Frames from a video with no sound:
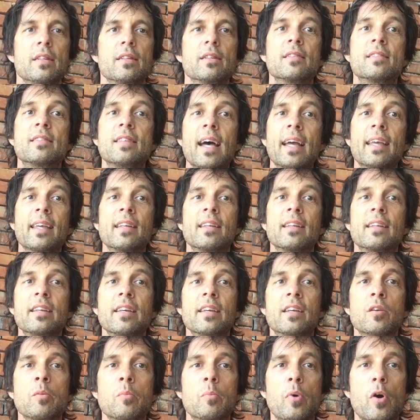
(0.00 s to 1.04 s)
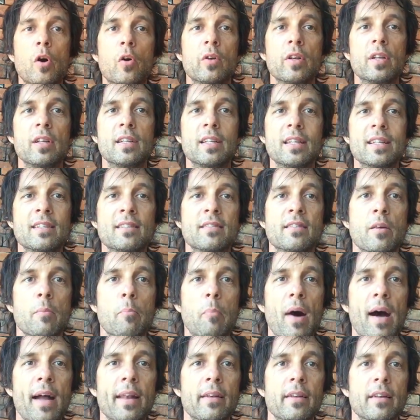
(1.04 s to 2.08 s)
The second key component is the
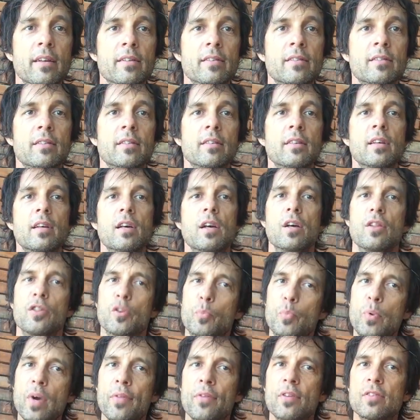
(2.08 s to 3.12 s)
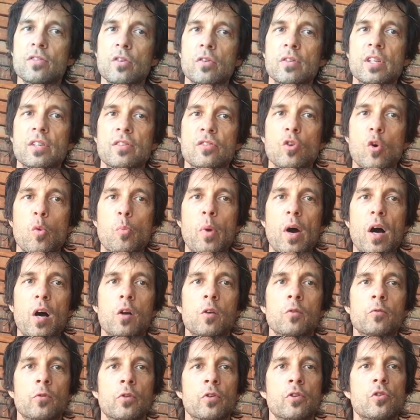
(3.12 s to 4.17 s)
bandhas. The breath is only so
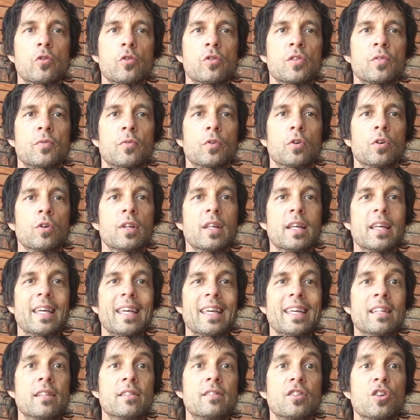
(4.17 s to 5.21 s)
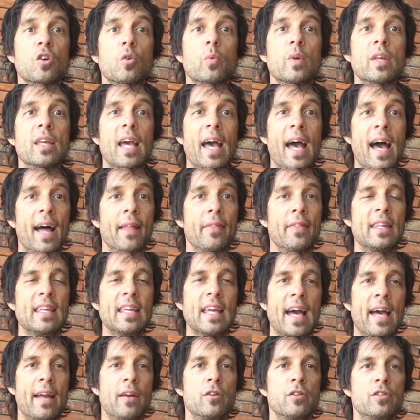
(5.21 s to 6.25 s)
powerful and useful until we add
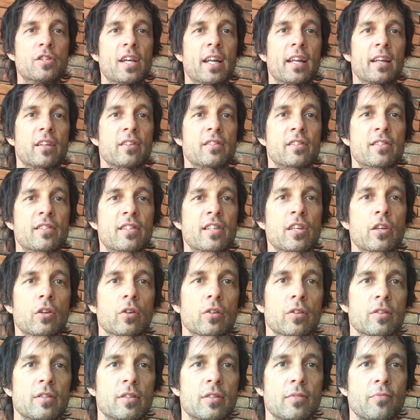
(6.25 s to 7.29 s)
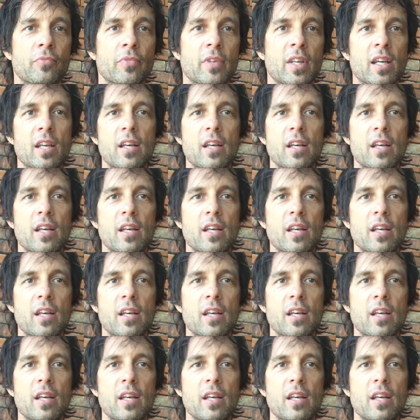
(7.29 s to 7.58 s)
the energetic seals.